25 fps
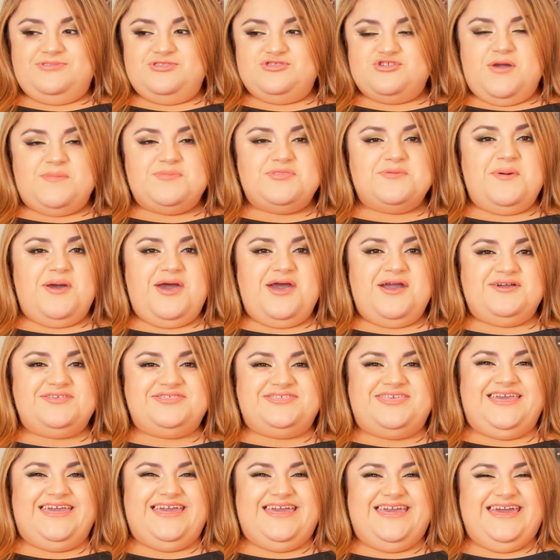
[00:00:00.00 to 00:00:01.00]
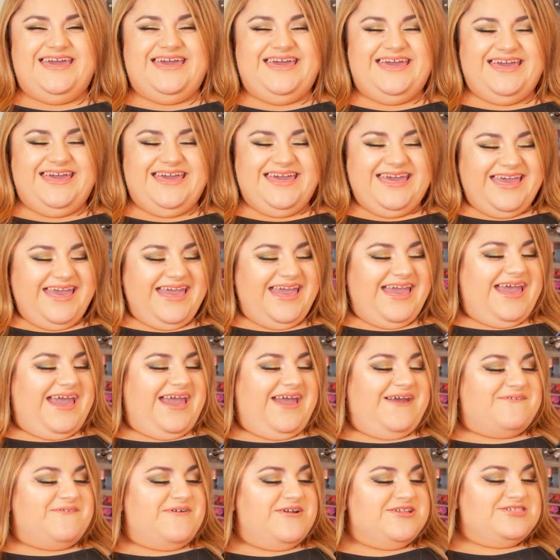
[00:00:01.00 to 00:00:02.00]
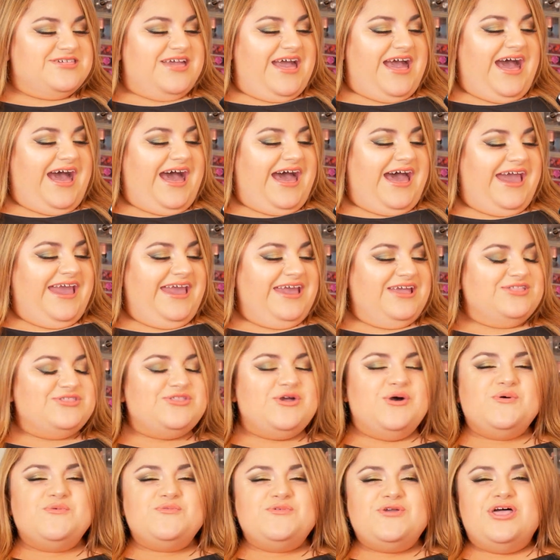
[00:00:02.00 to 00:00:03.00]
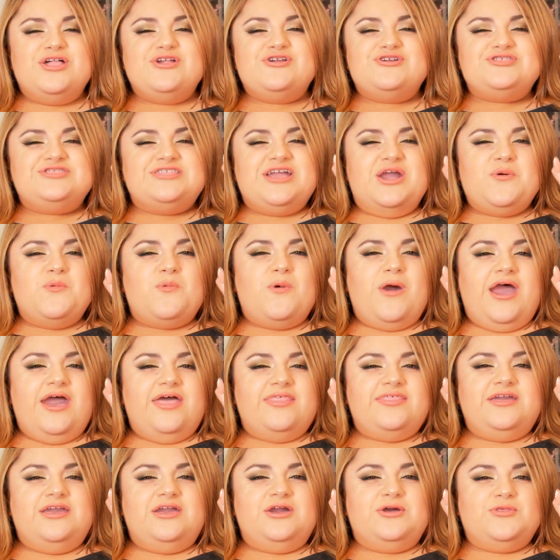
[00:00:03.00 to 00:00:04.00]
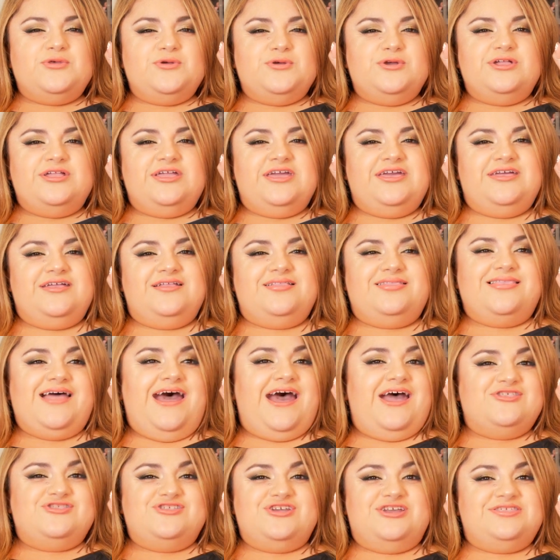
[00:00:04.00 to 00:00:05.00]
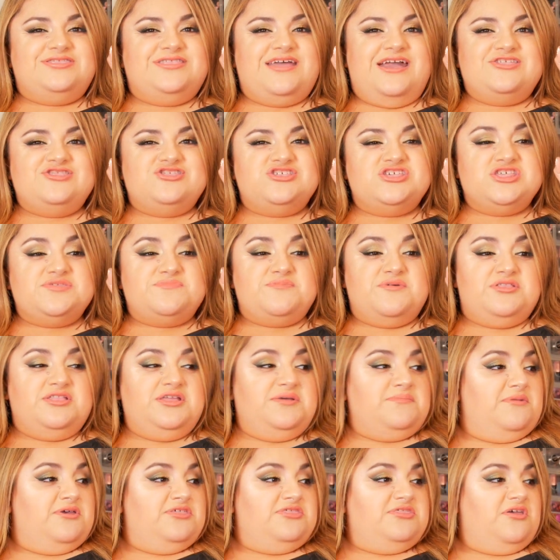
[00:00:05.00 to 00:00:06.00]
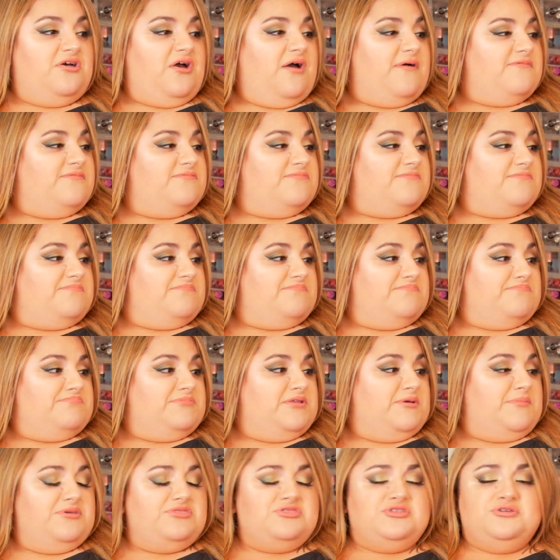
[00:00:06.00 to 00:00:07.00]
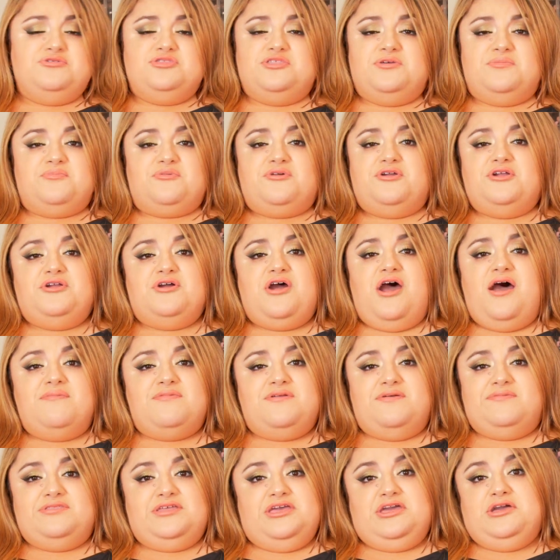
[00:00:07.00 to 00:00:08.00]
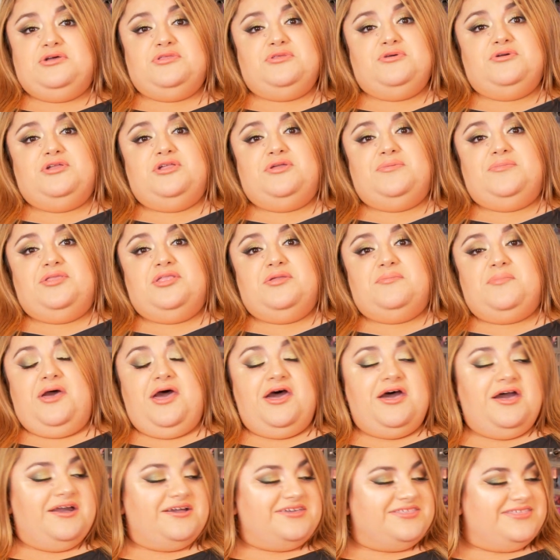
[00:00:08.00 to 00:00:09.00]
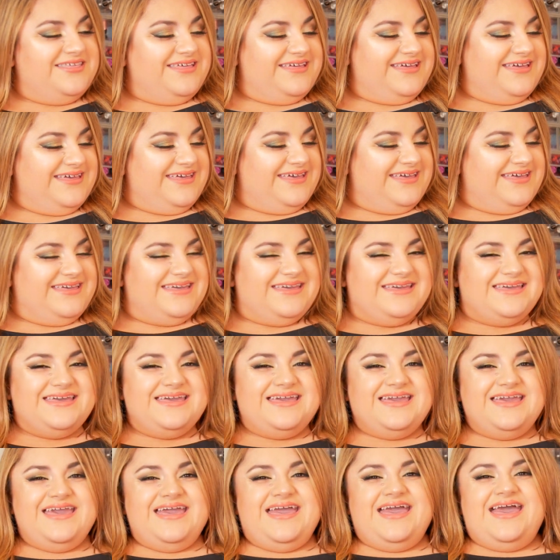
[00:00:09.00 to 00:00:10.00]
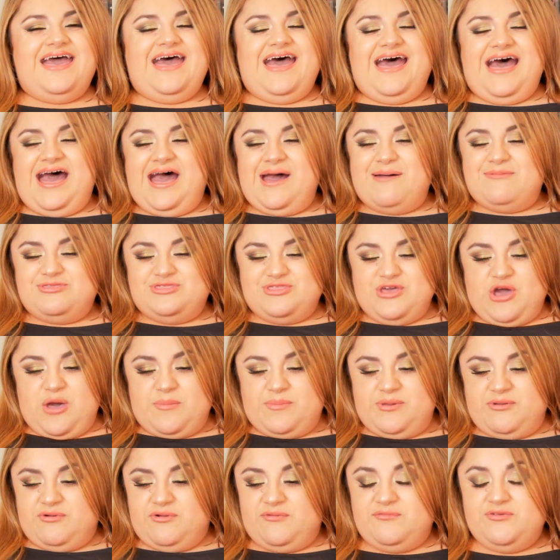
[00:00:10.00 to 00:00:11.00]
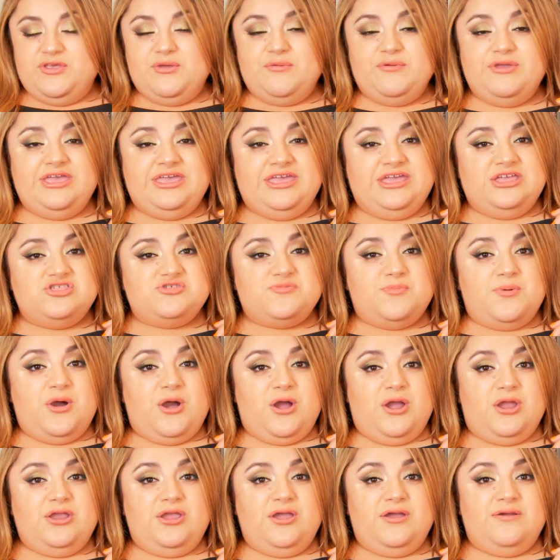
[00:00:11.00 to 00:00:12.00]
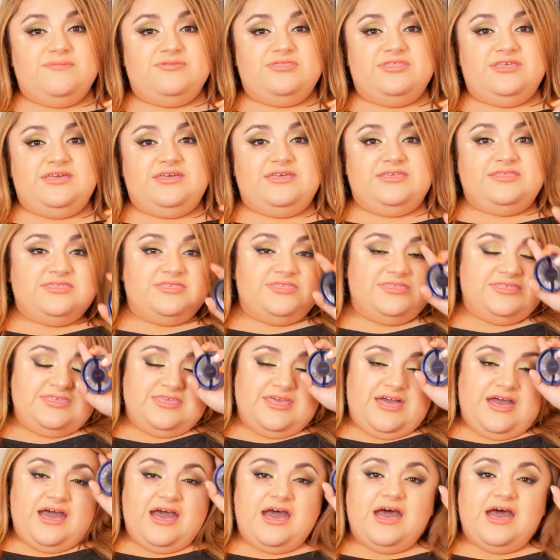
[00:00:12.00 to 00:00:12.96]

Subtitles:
drop the box, which I don't really understand why they include lash extensions, but they must use them pretty often if they include them in the box. So I'll be reviewing each part of this